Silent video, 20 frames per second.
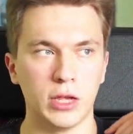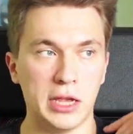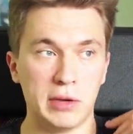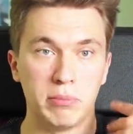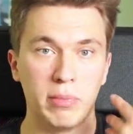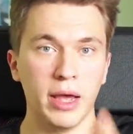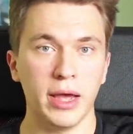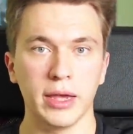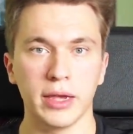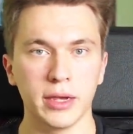and
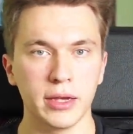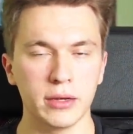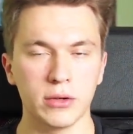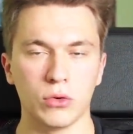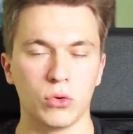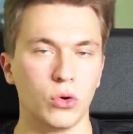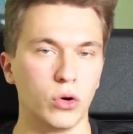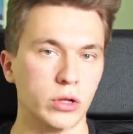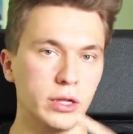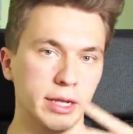buy it,
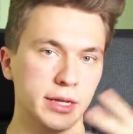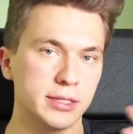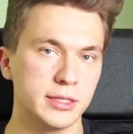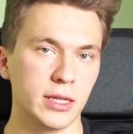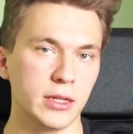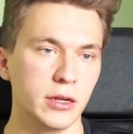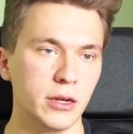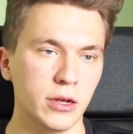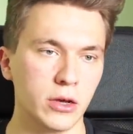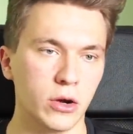or like
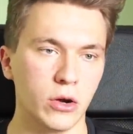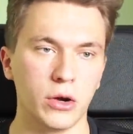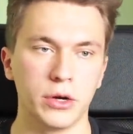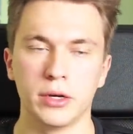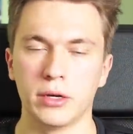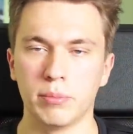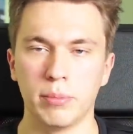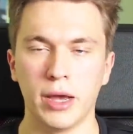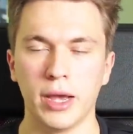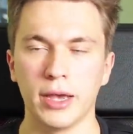sell any card
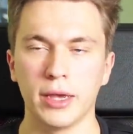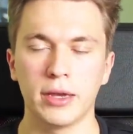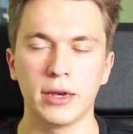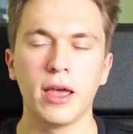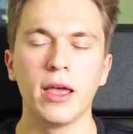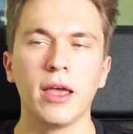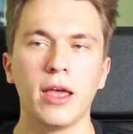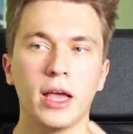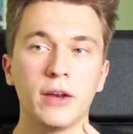and buy it.